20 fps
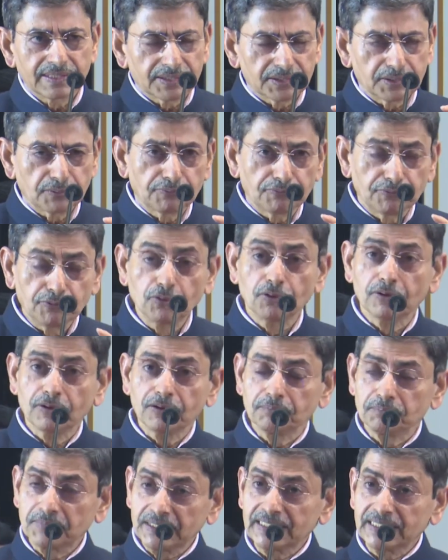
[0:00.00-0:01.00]
the
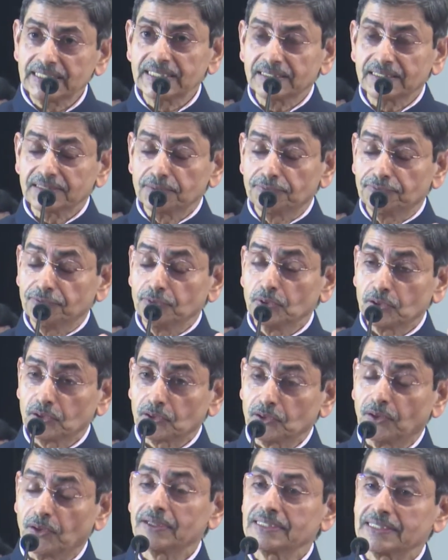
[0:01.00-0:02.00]
full meaning, the full
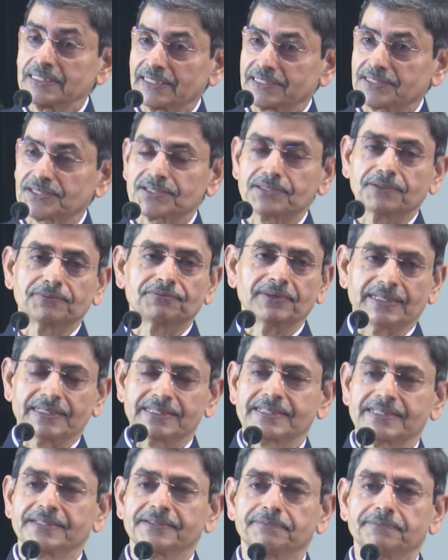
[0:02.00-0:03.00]
context of
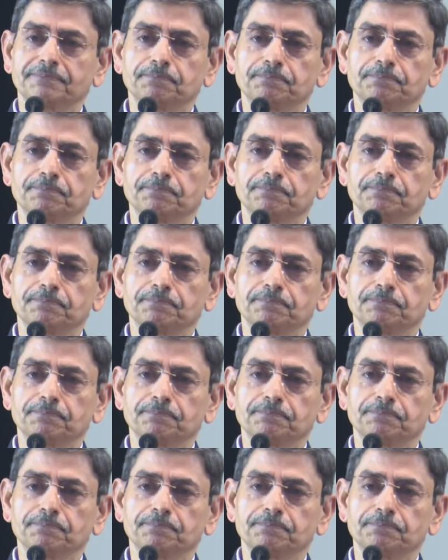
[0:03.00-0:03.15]
it.